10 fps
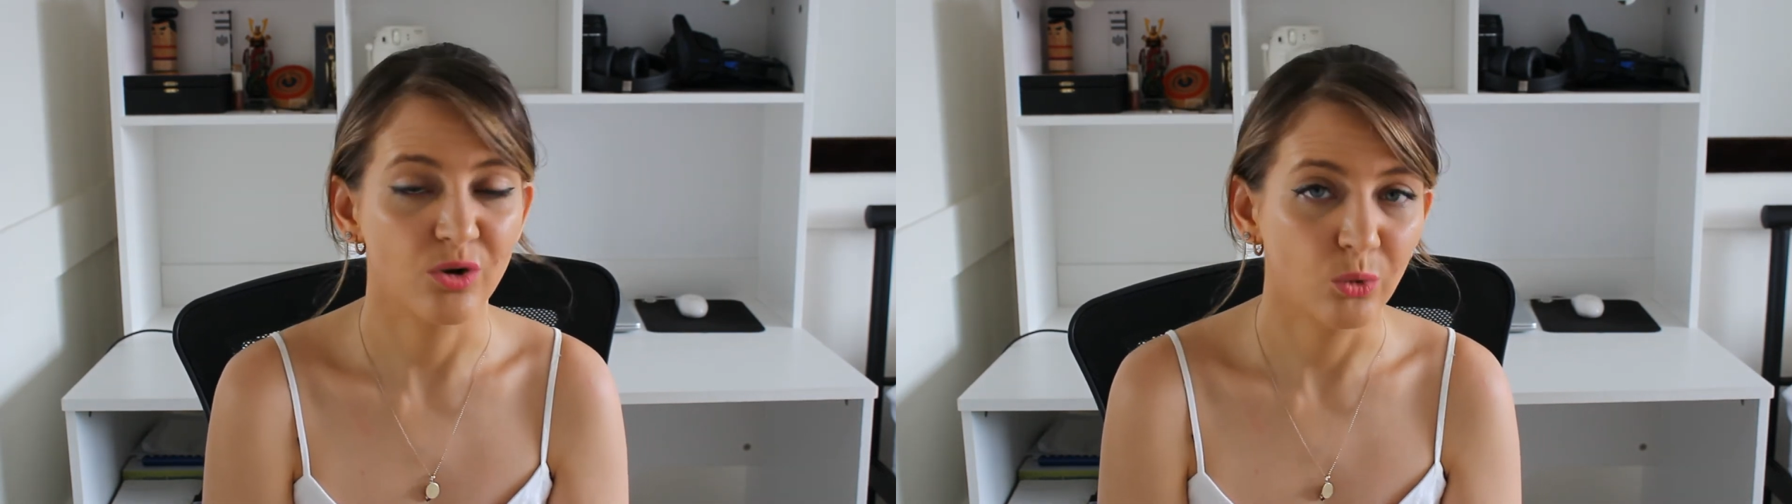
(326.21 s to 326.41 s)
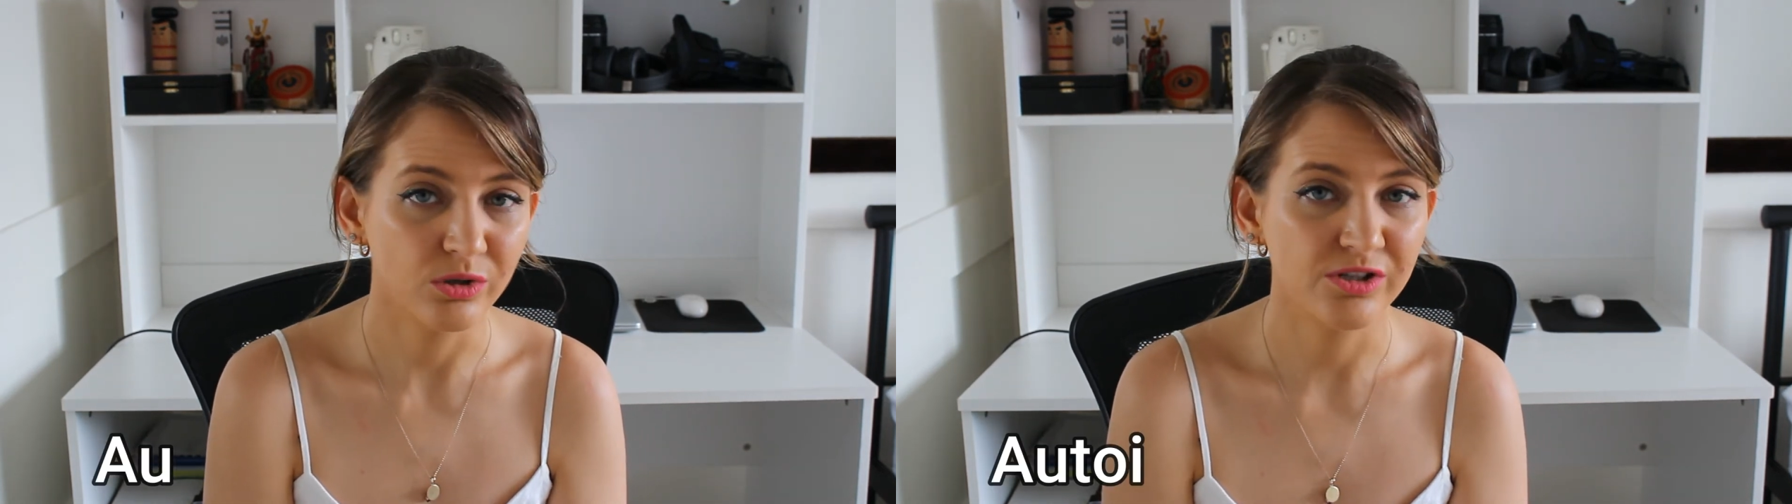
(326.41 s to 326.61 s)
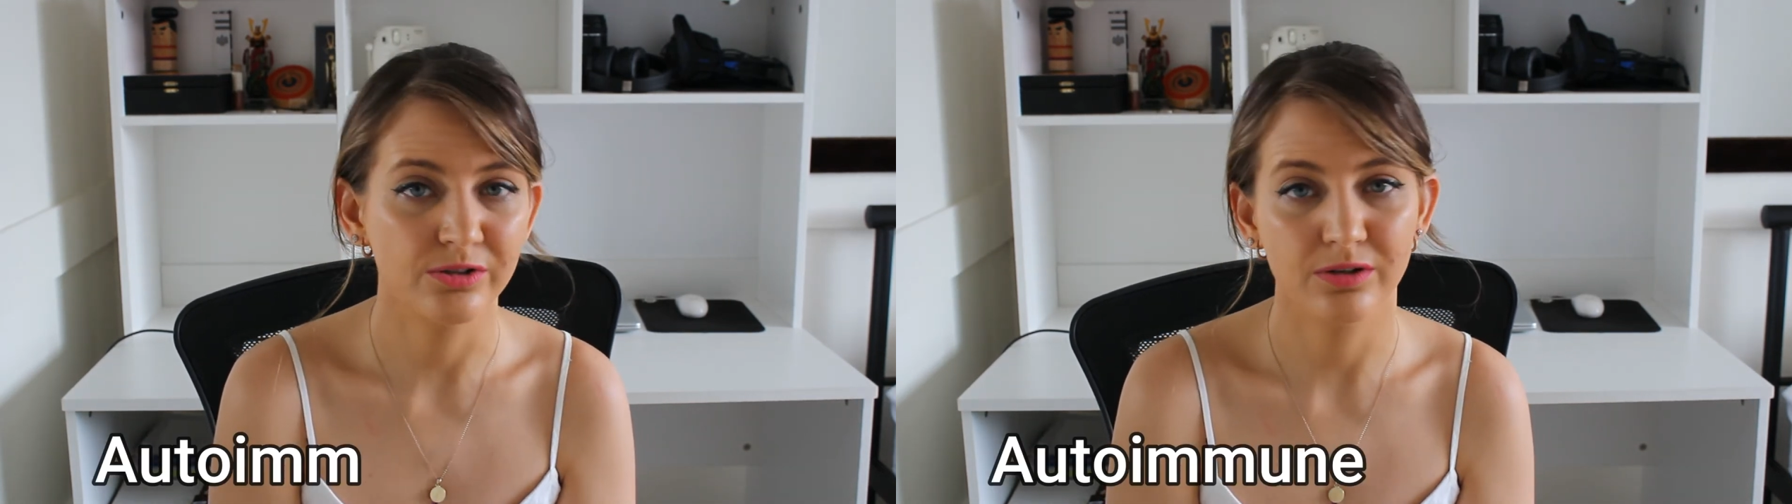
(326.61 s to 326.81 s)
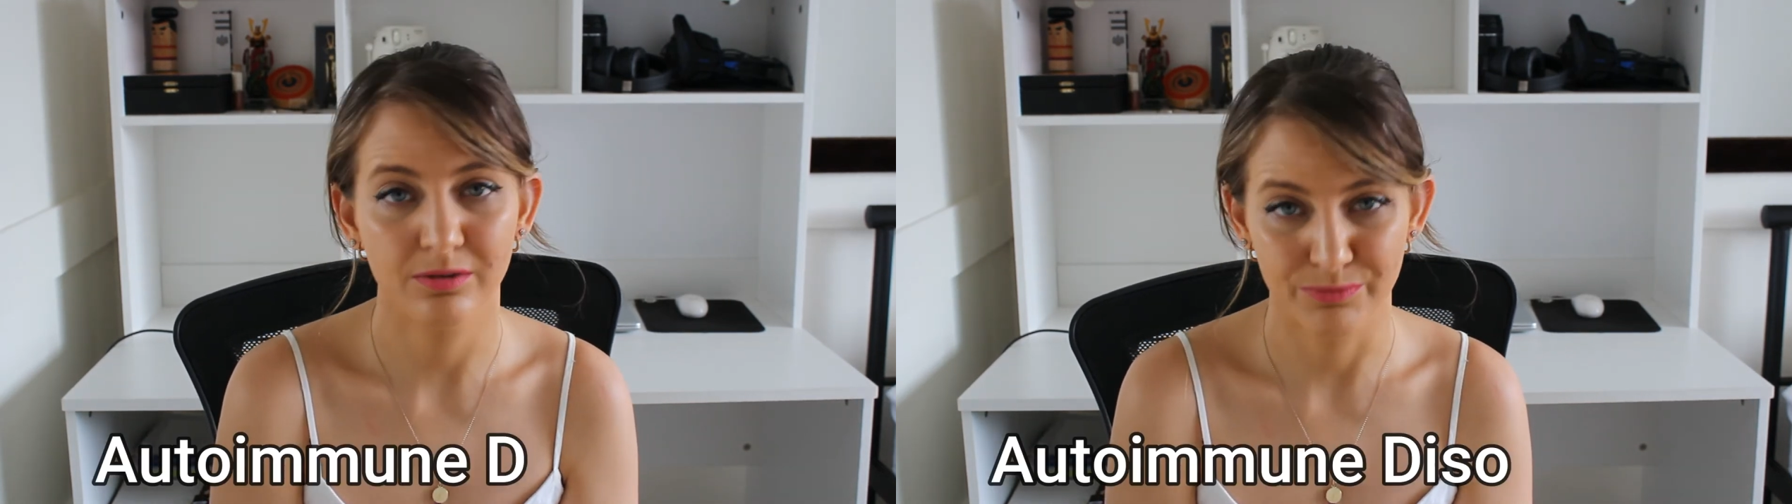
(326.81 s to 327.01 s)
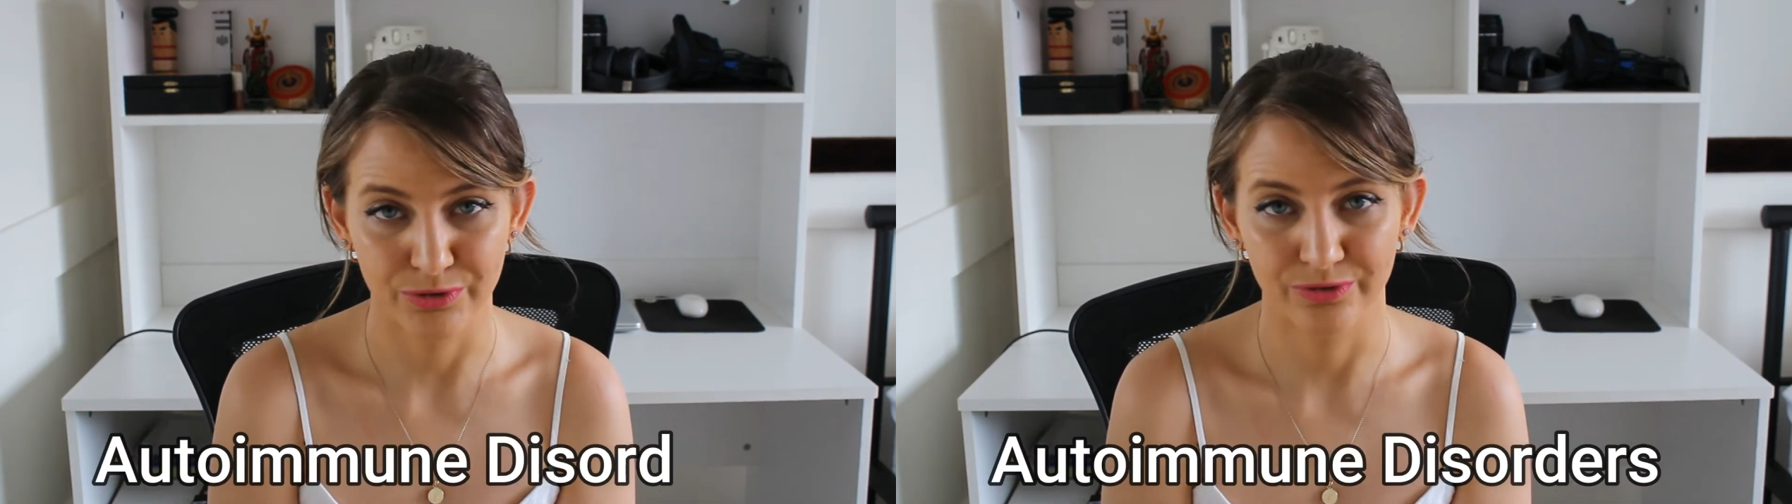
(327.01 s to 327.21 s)

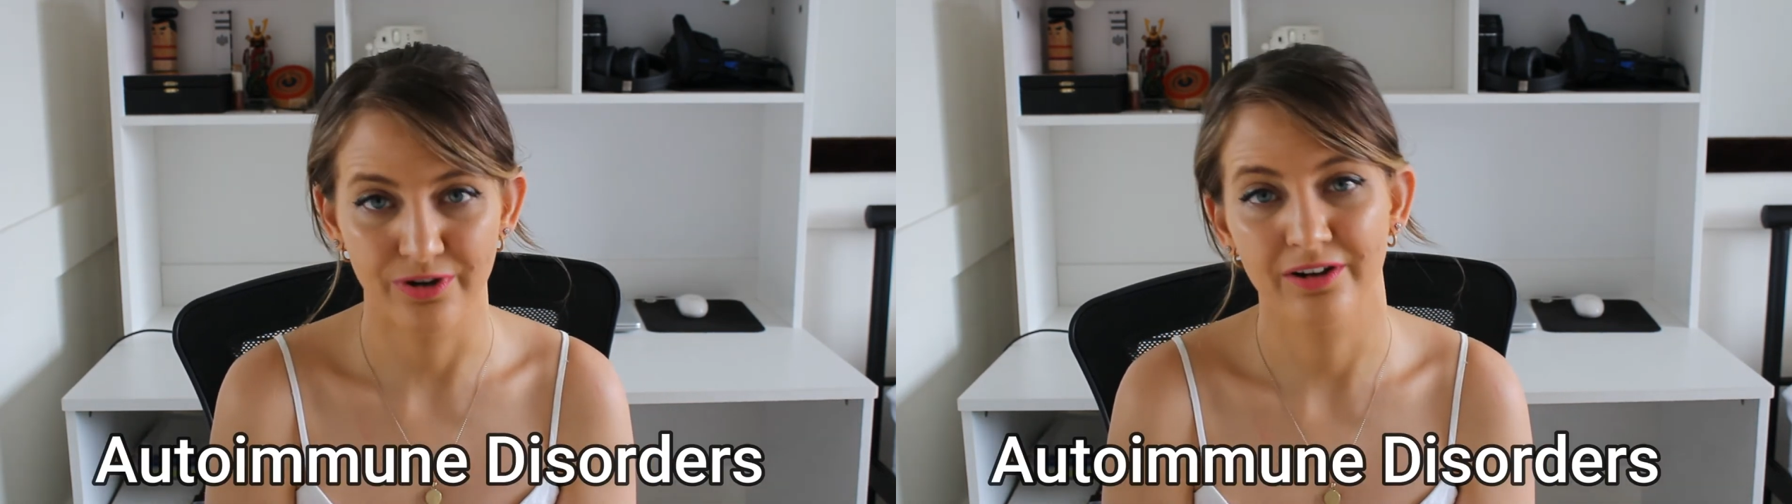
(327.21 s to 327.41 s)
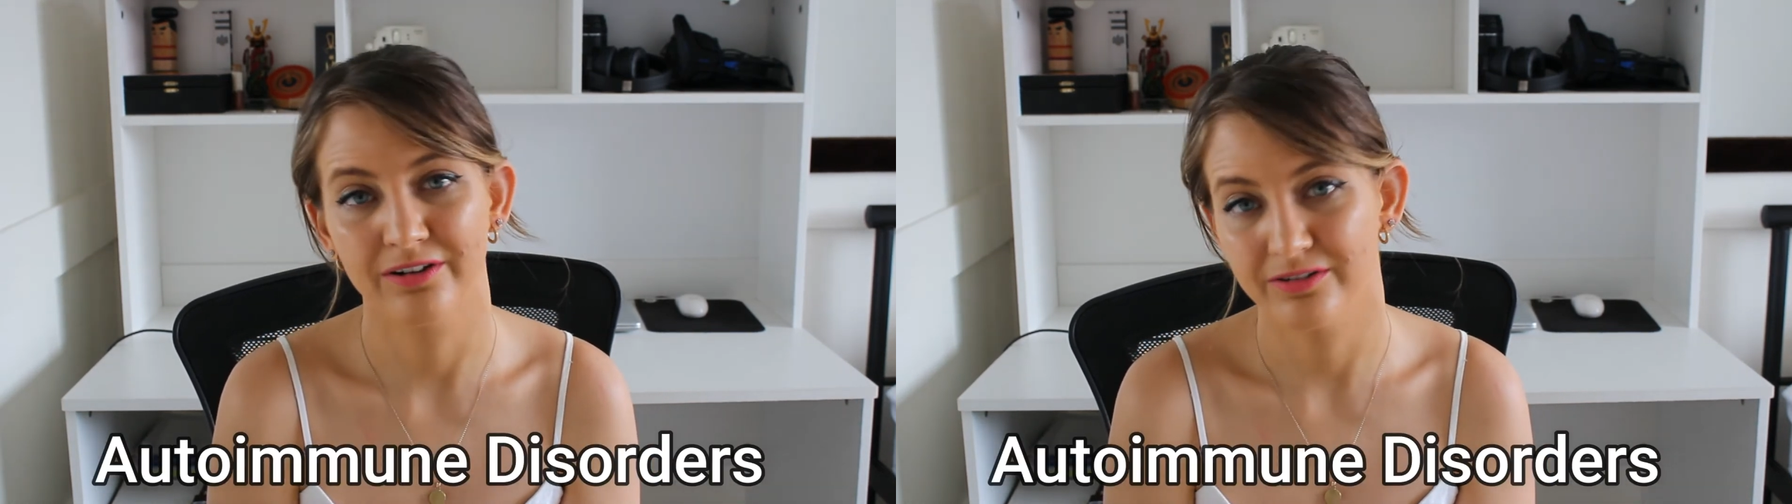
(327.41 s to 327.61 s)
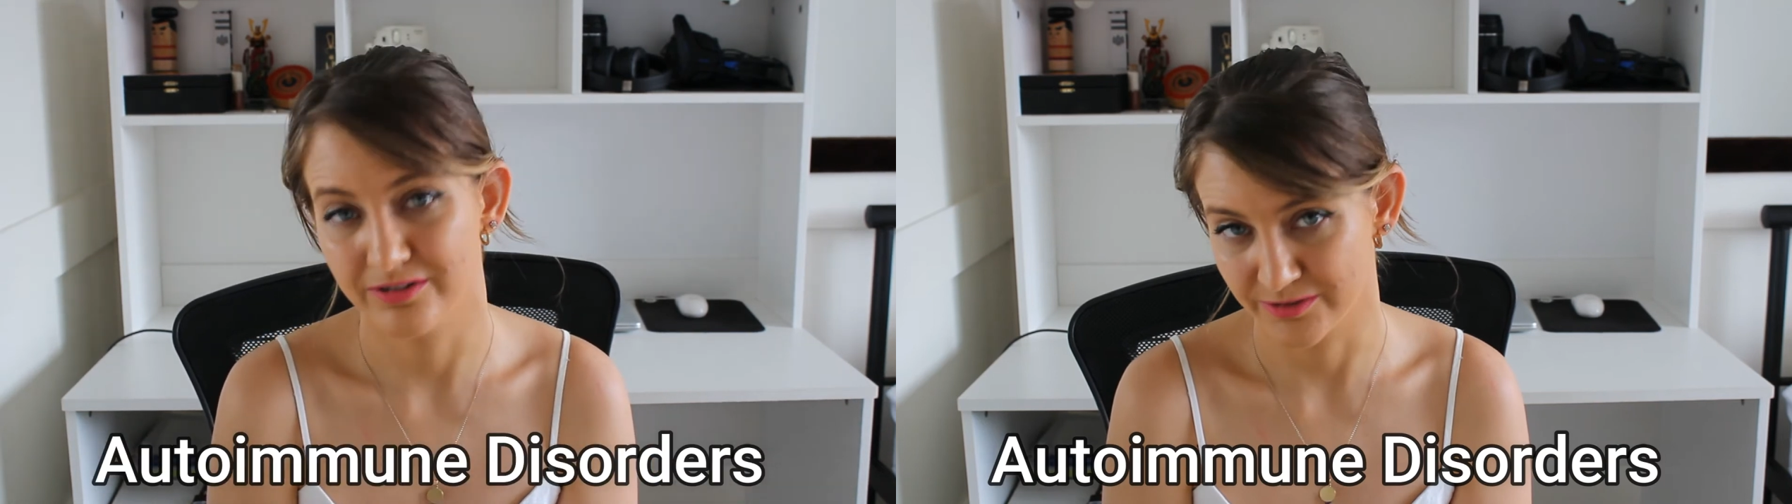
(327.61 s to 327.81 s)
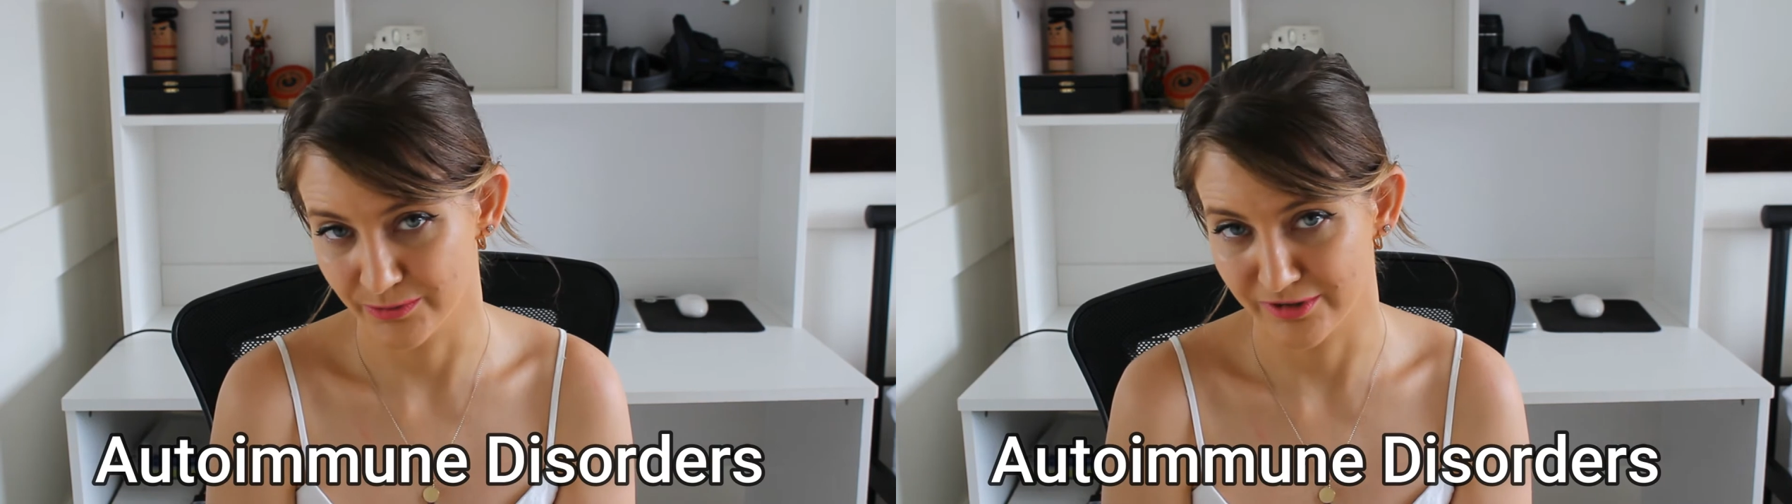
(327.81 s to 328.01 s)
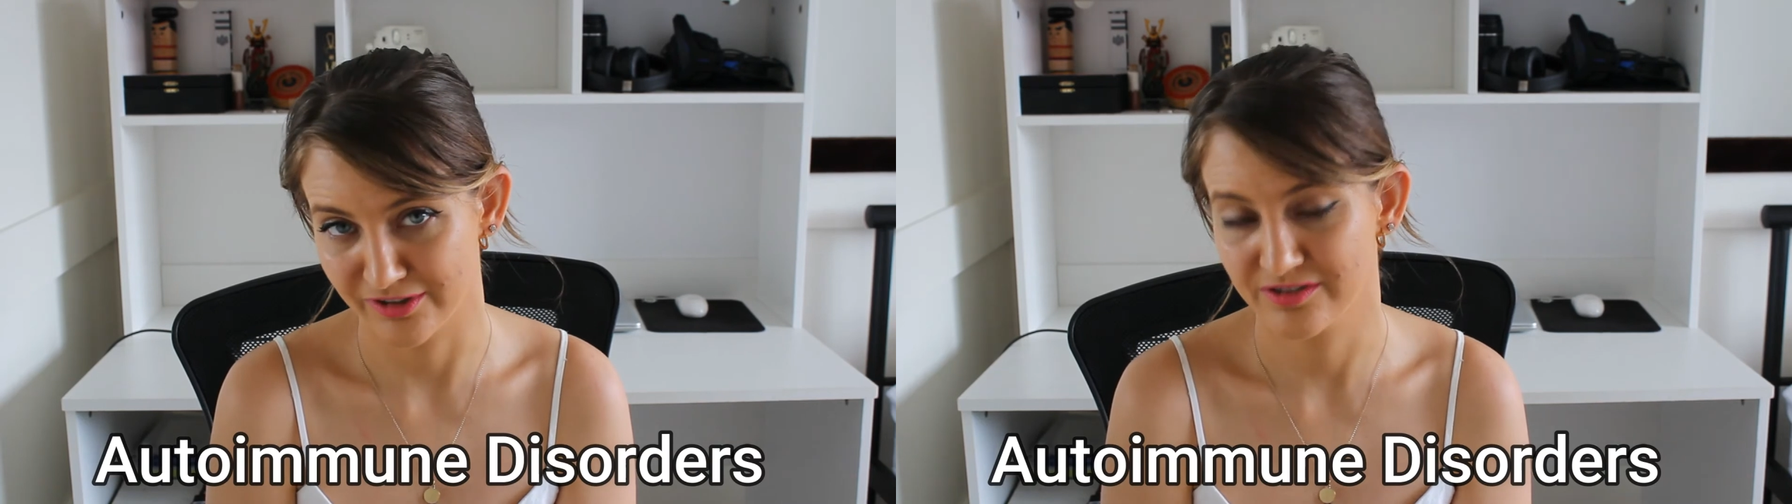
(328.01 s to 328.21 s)
autoimmune
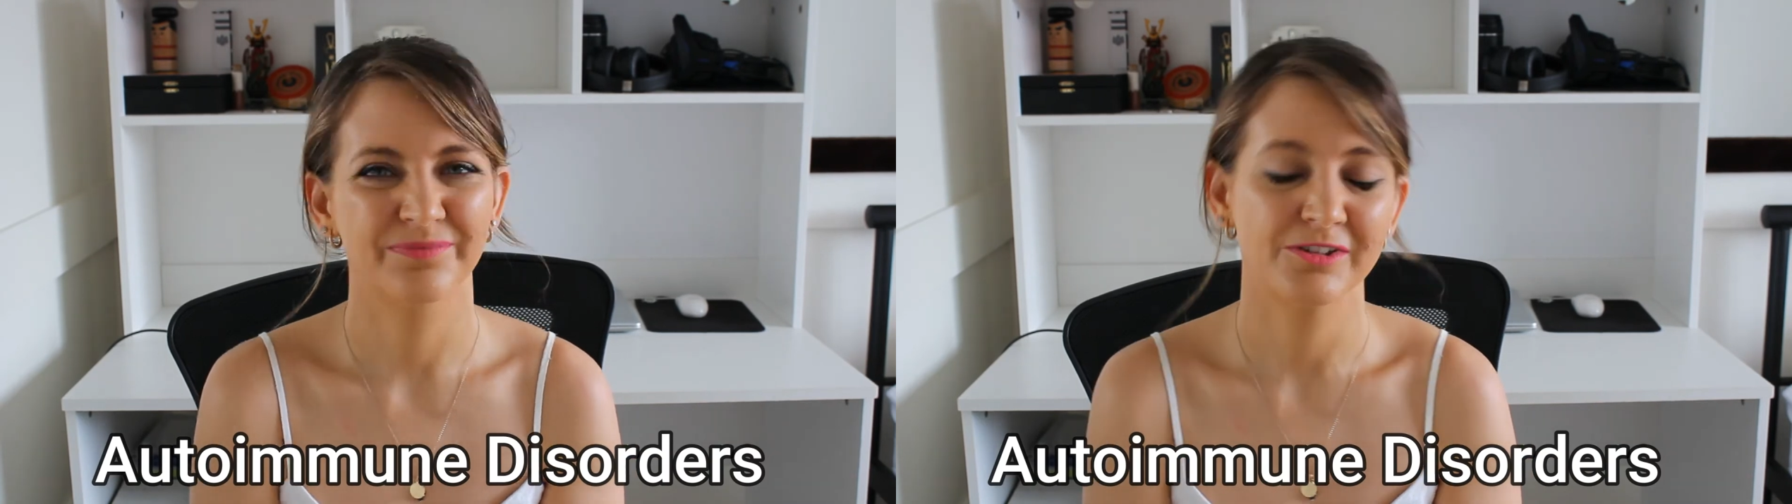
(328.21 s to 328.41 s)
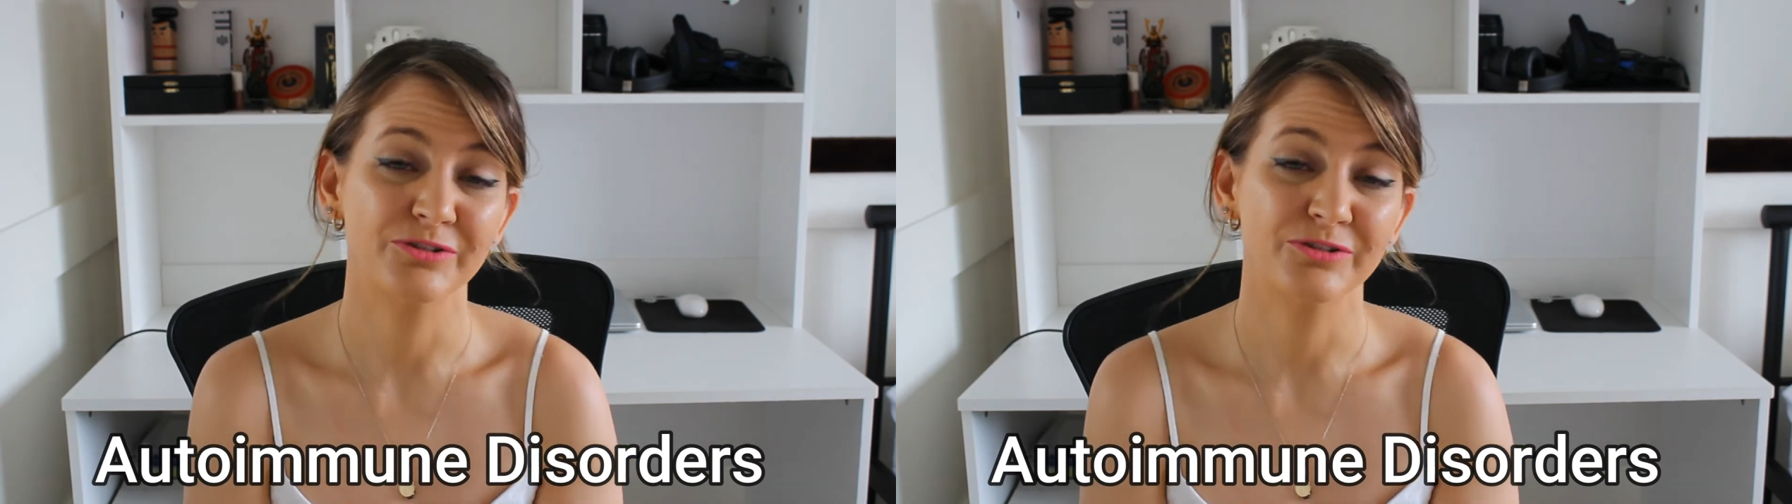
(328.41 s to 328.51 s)
disorders.